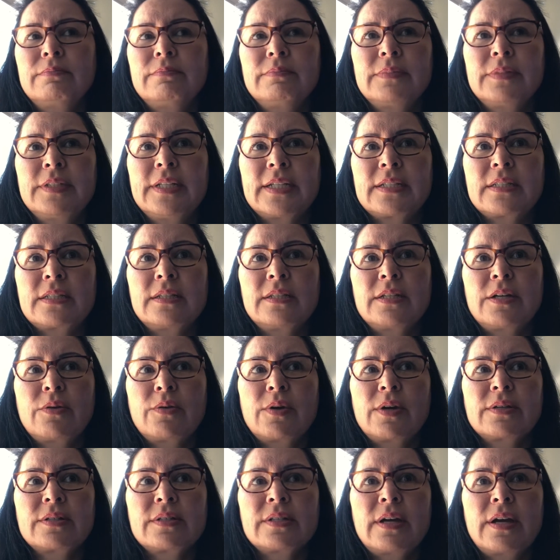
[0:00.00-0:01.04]
get to know
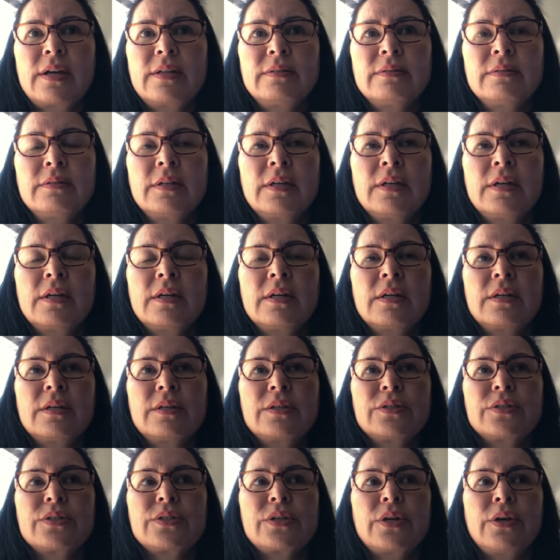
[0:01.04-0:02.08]
our son.
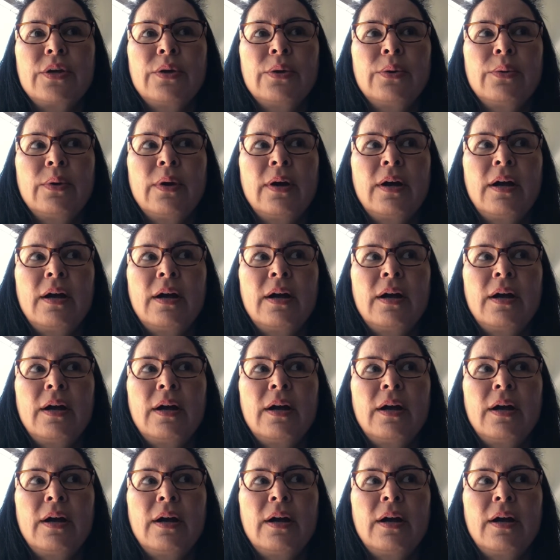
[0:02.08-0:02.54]
So